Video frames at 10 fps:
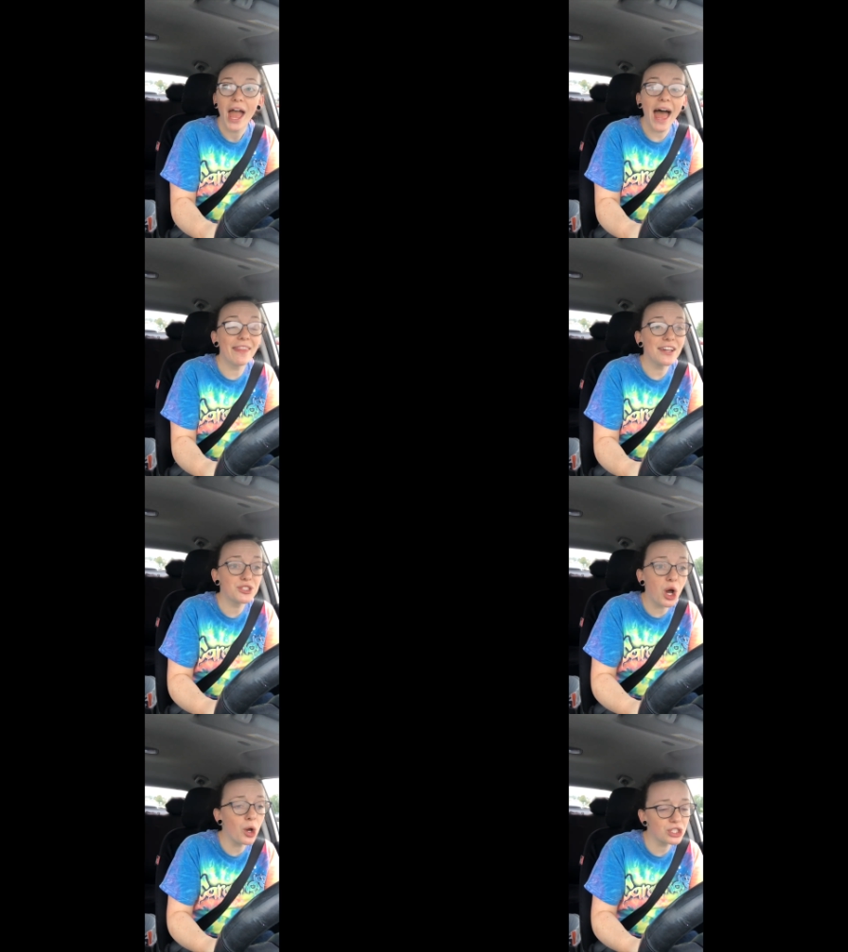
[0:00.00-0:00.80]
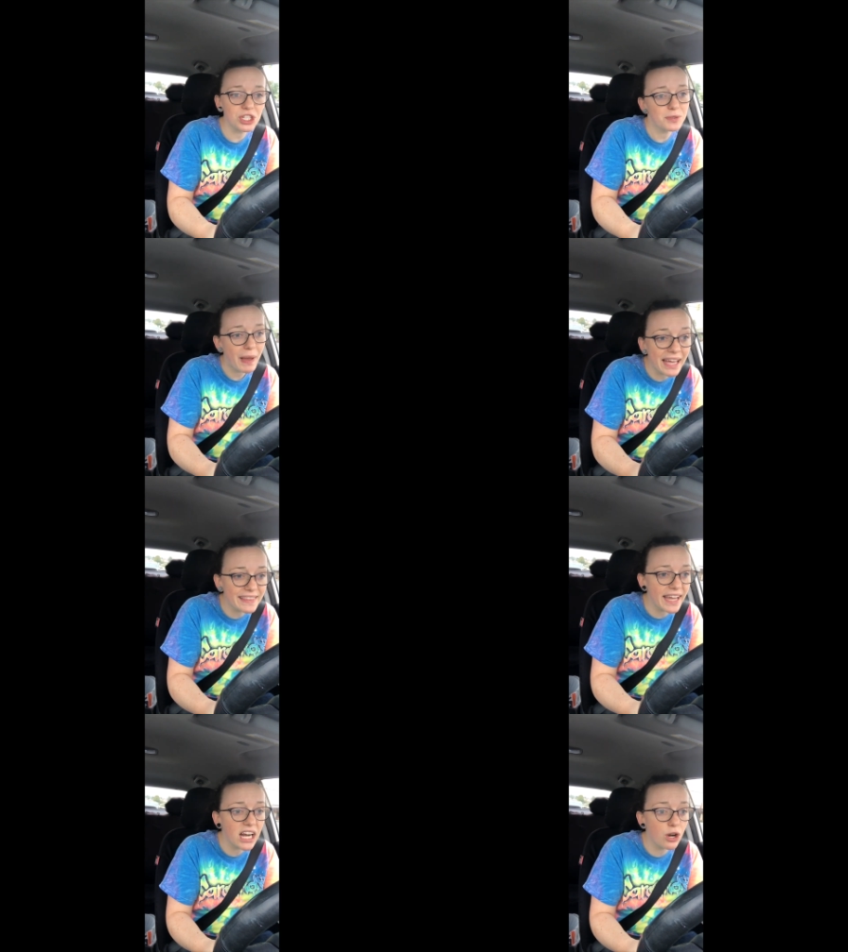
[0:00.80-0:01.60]
And they don't just
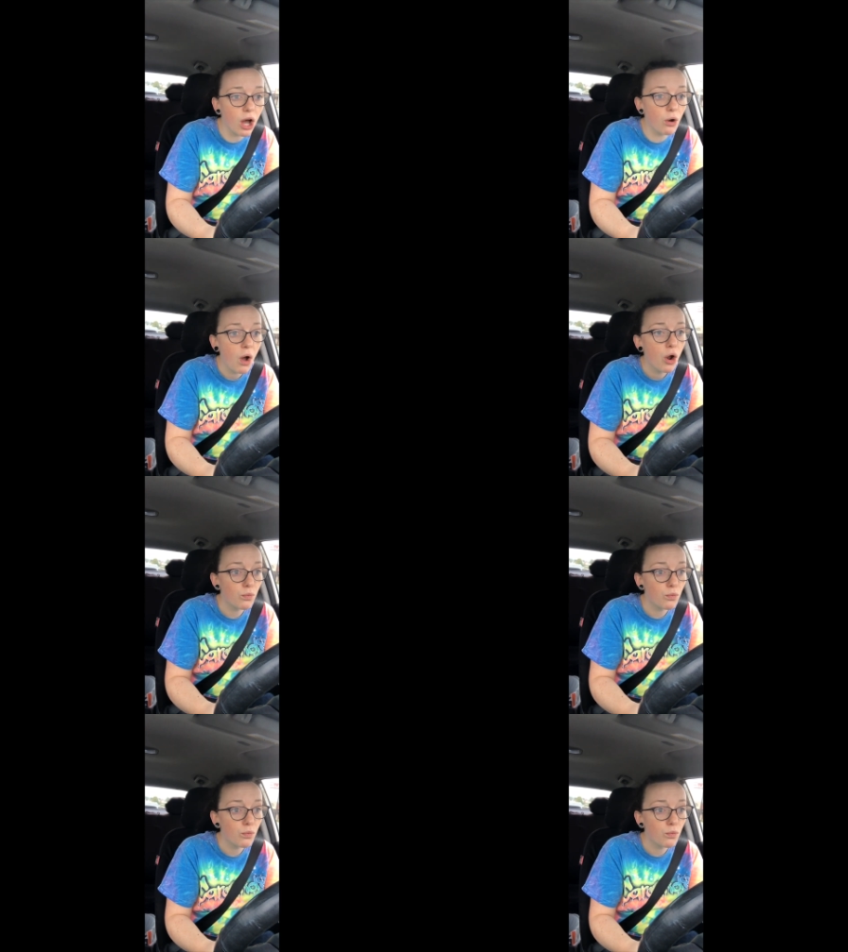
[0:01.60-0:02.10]
paint the arrow